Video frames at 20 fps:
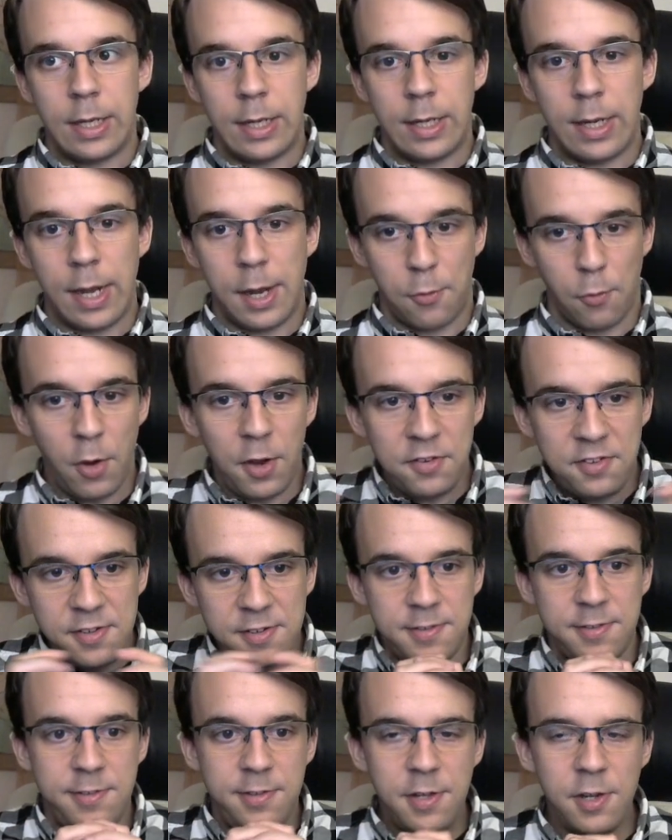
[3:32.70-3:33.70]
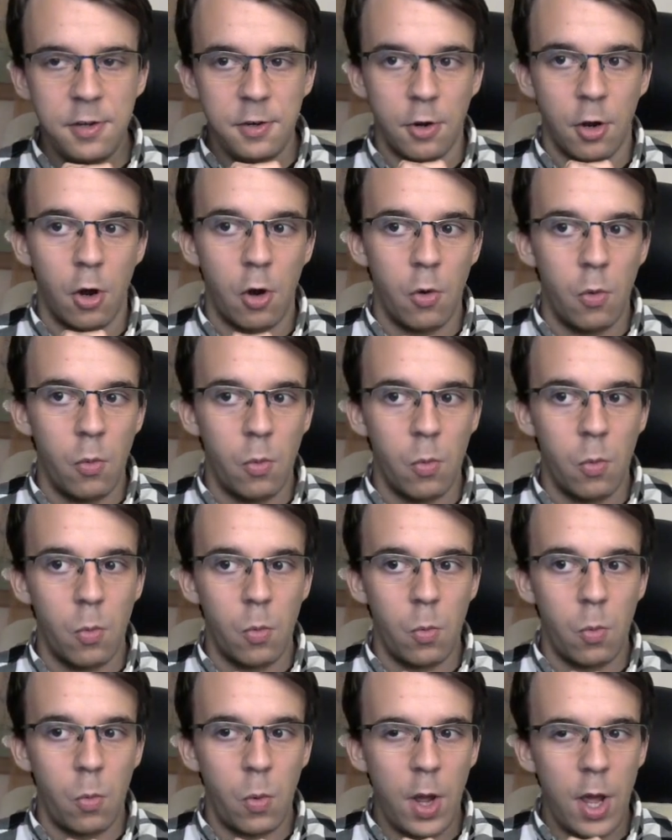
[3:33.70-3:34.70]
And once it's 0,
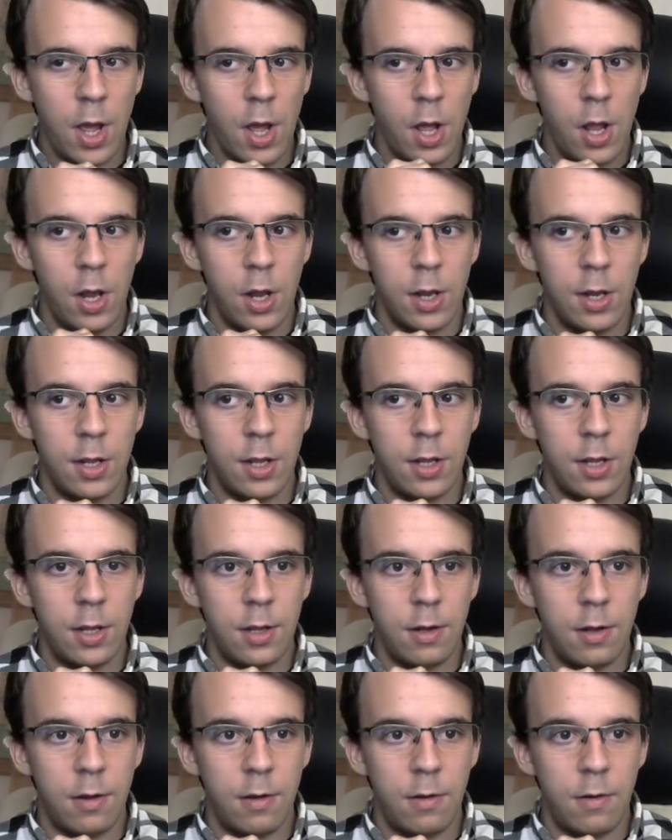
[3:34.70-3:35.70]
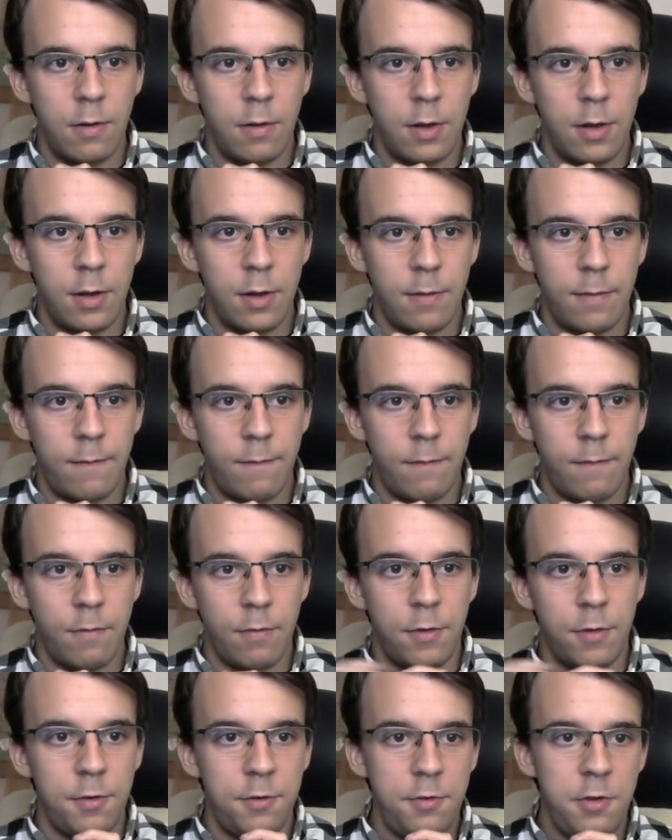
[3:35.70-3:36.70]
well,
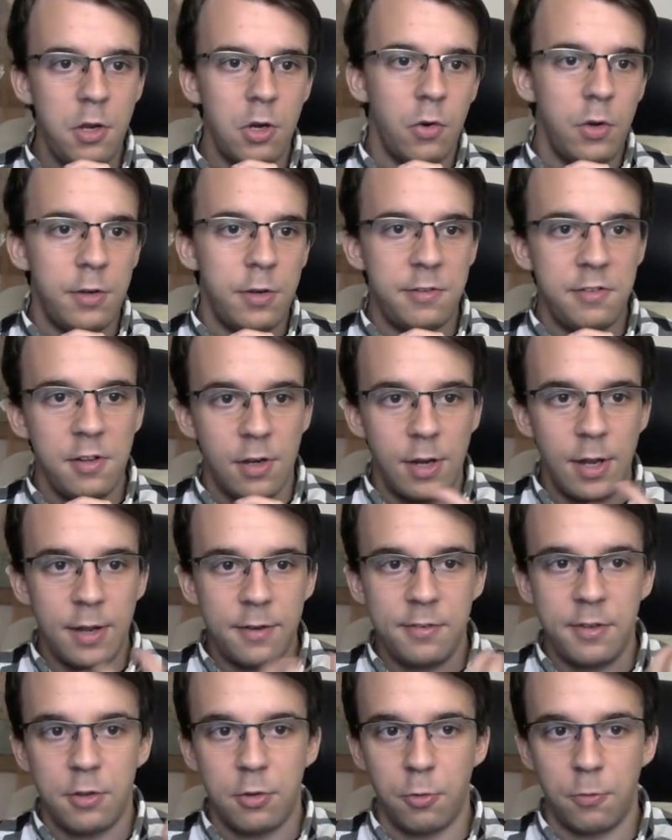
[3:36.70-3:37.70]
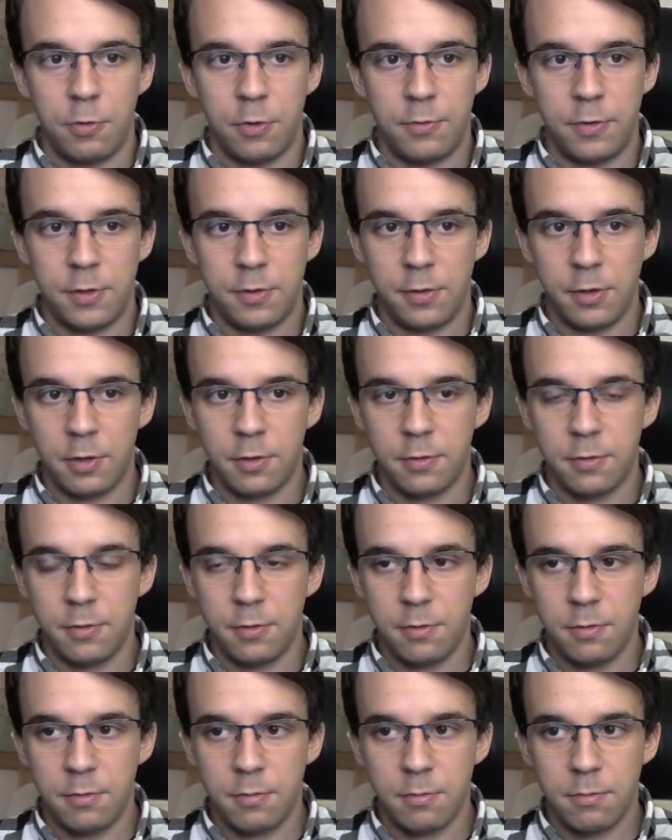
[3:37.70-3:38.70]
0 is still less than 256.
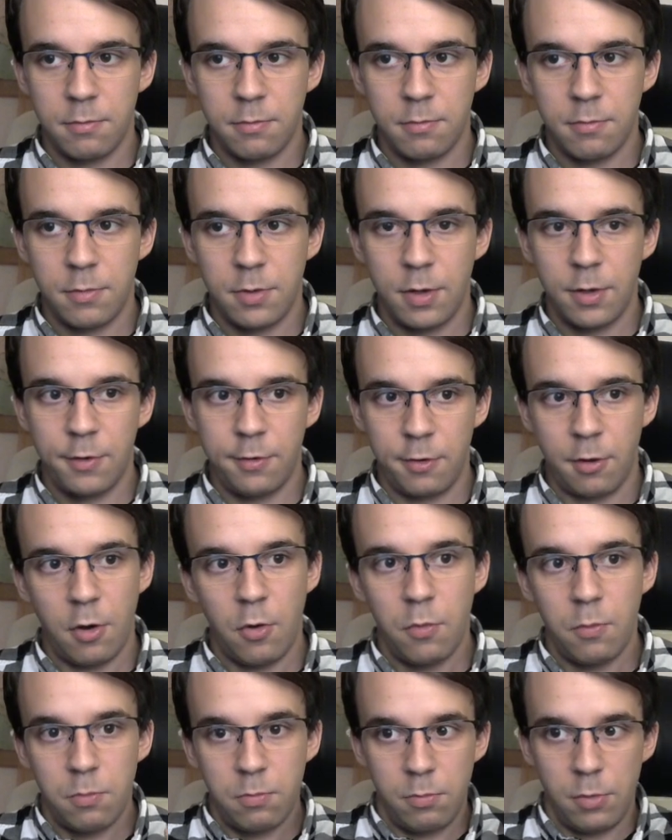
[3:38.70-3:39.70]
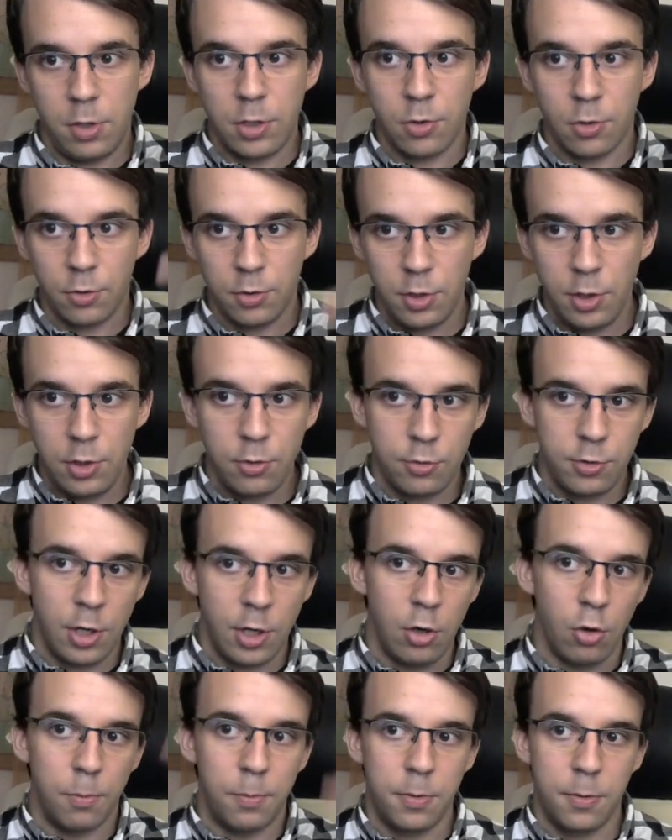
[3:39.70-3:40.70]
So it continues the
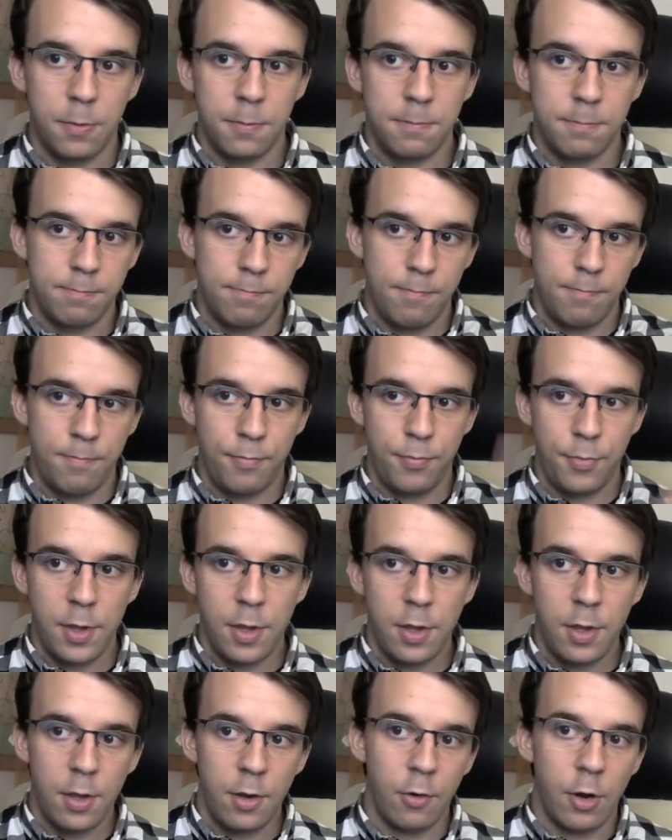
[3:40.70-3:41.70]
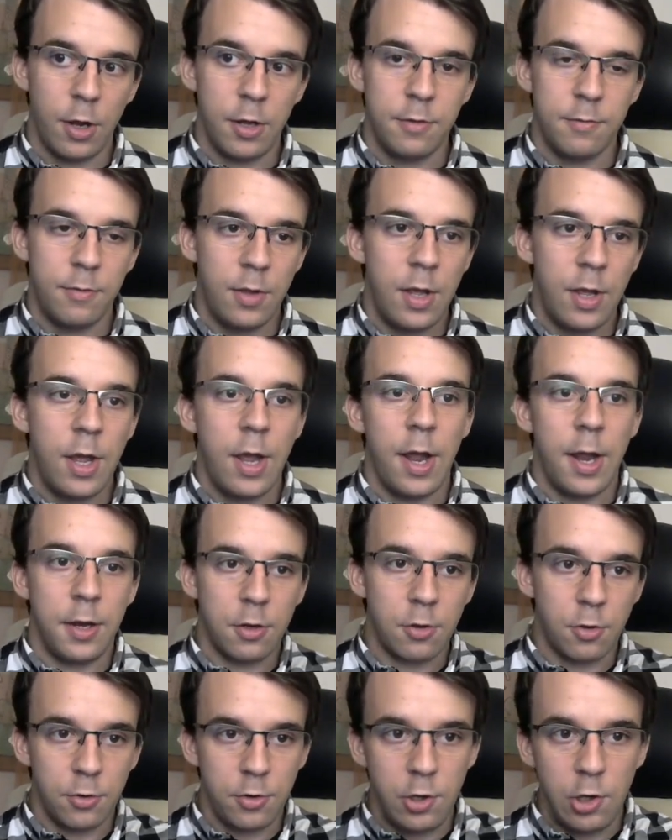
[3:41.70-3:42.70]
loop. Right? and it
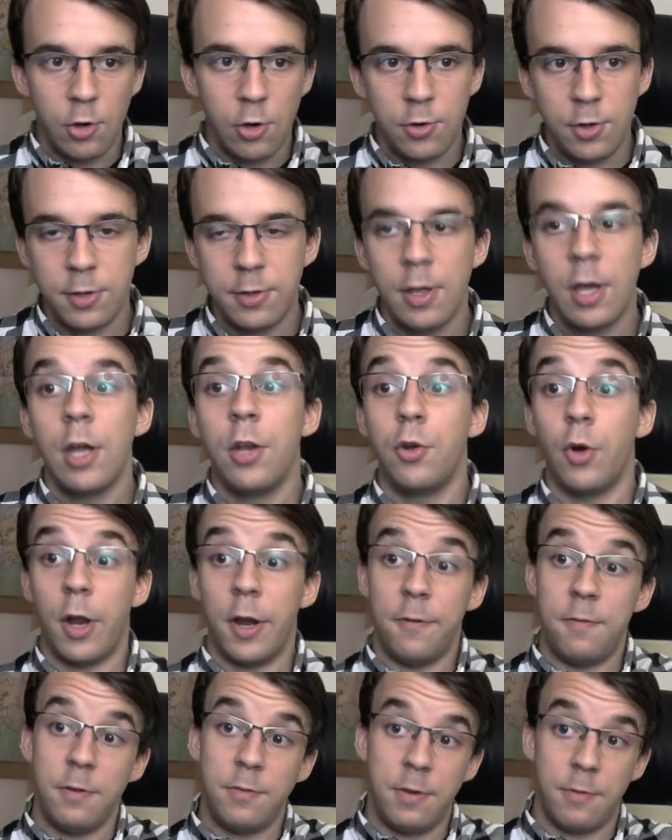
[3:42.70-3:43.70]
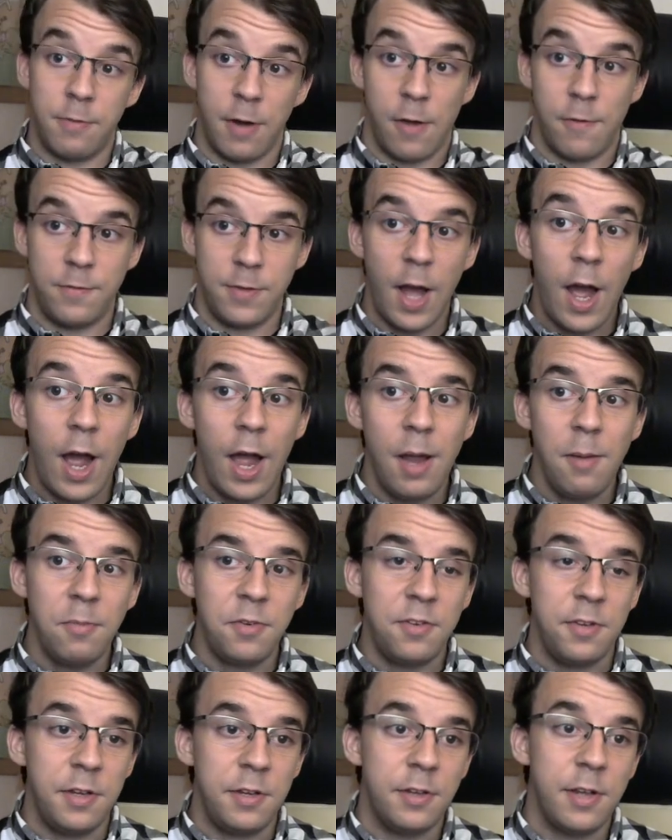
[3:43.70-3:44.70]
continues it 255
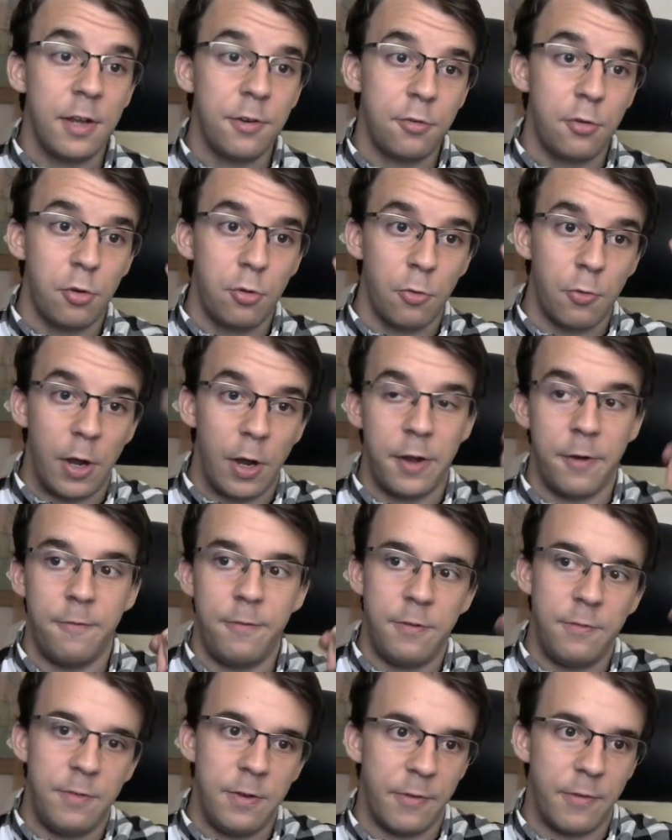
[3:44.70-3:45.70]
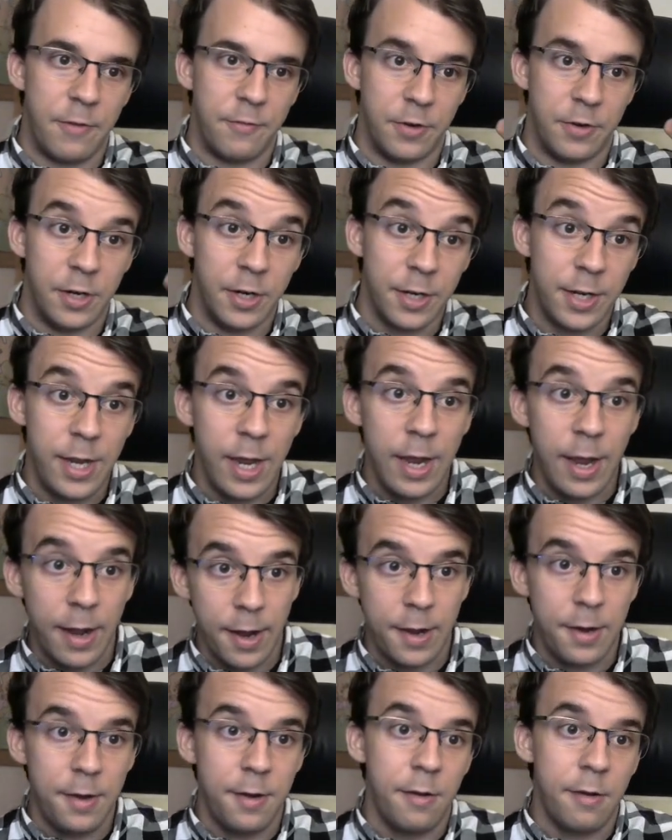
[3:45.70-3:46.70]
times, it gets to 255
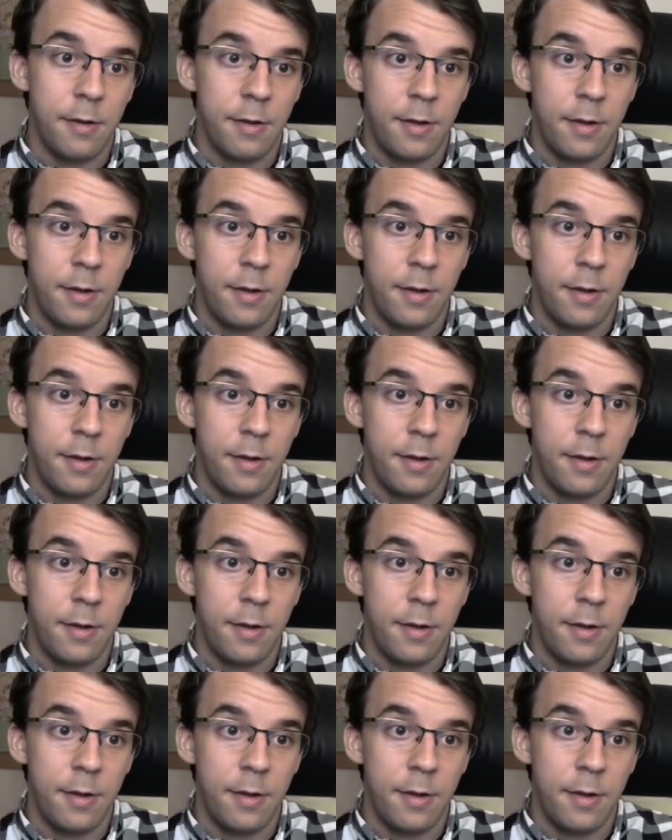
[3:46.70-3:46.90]
again,